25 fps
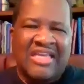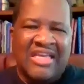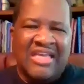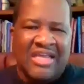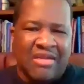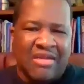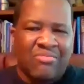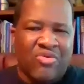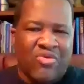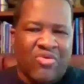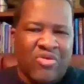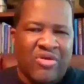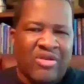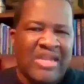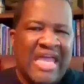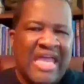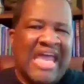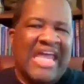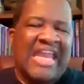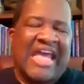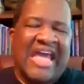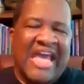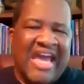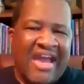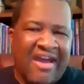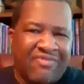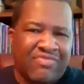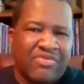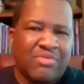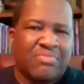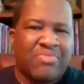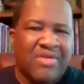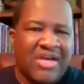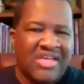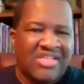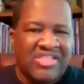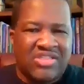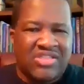get them on at half
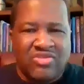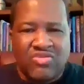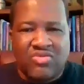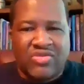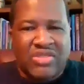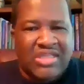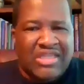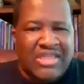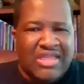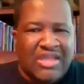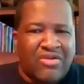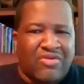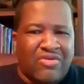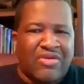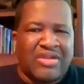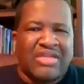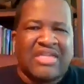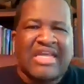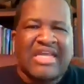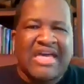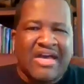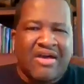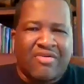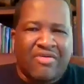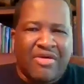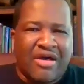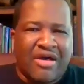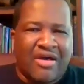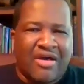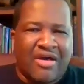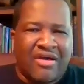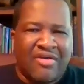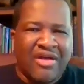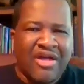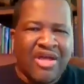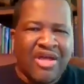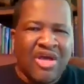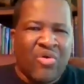the price you can get on
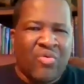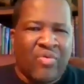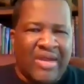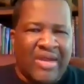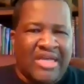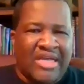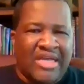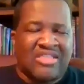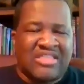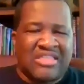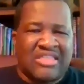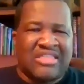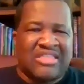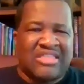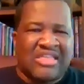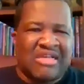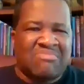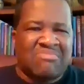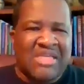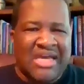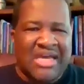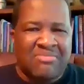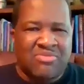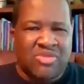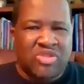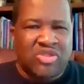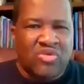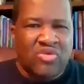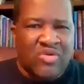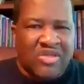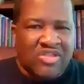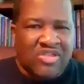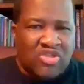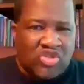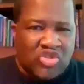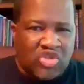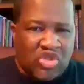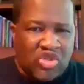now. What I sometimes
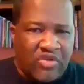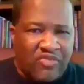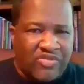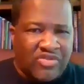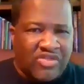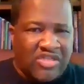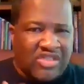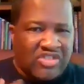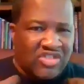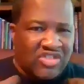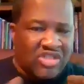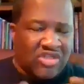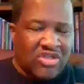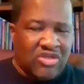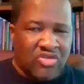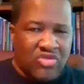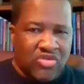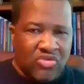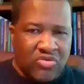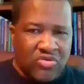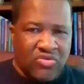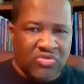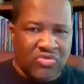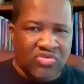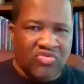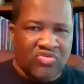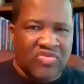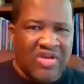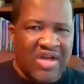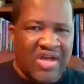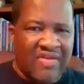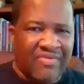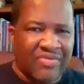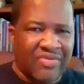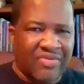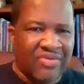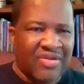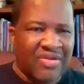do as a service at Signature Cruise and
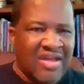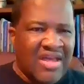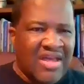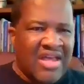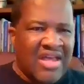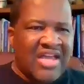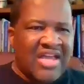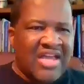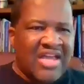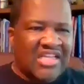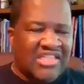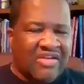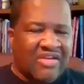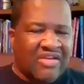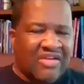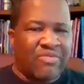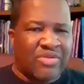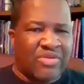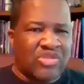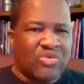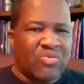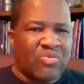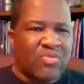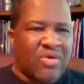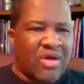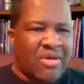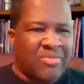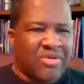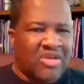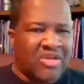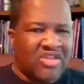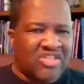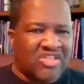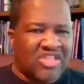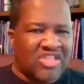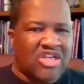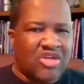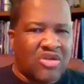Travel is every once in a while,
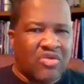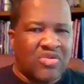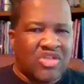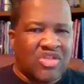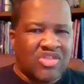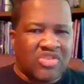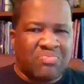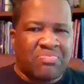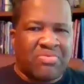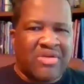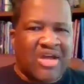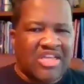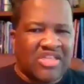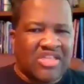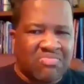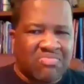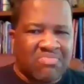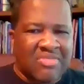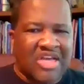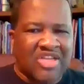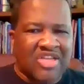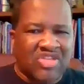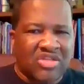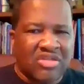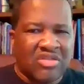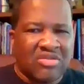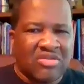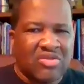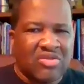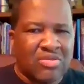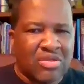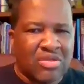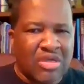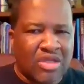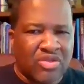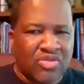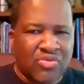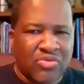because I know there's price
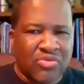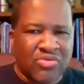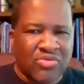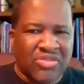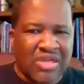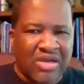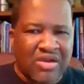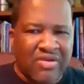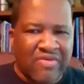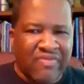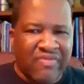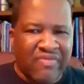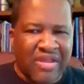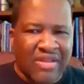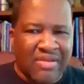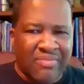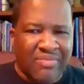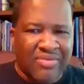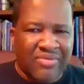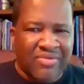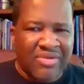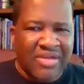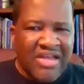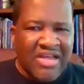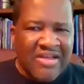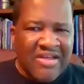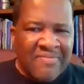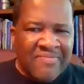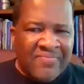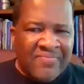matching tools that are available.